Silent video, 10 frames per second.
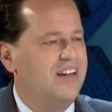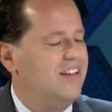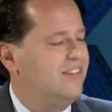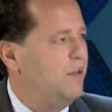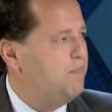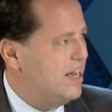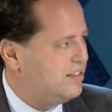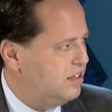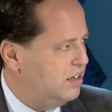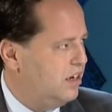the
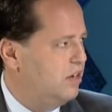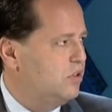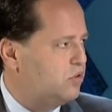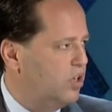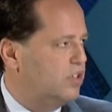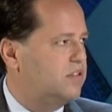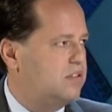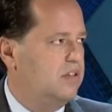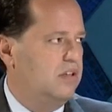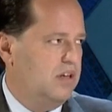better. And we
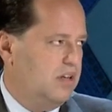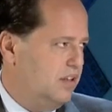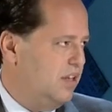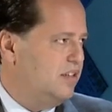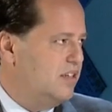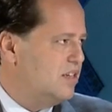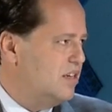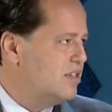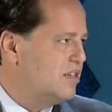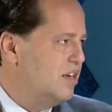trust that this
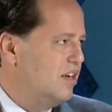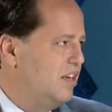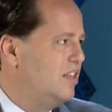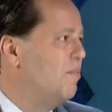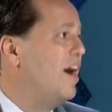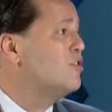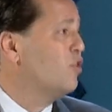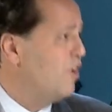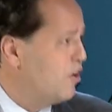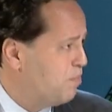is in the minds
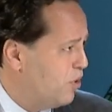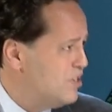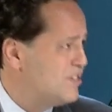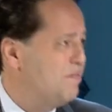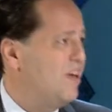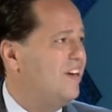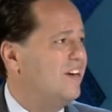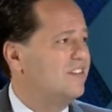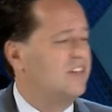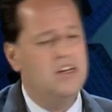of our
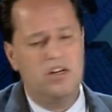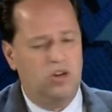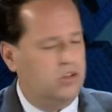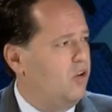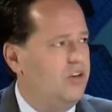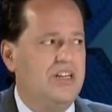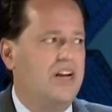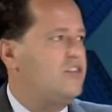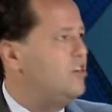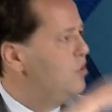policymakers, not only in
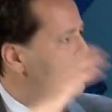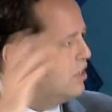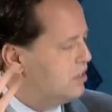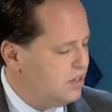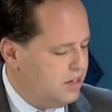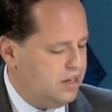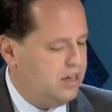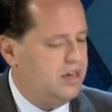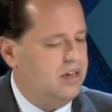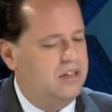Nigeria,
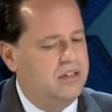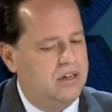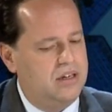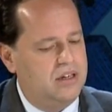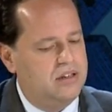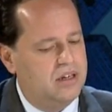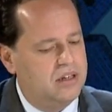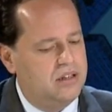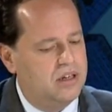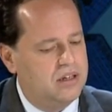
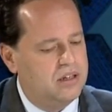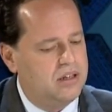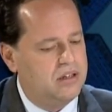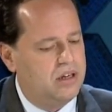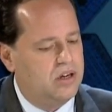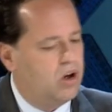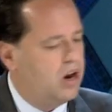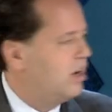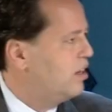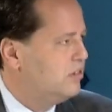in all
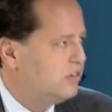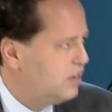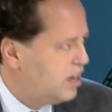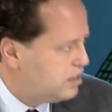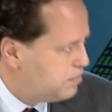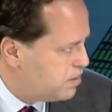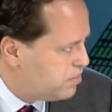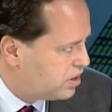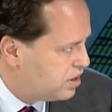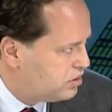our 190
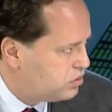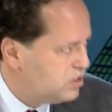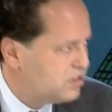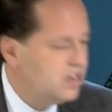member countries.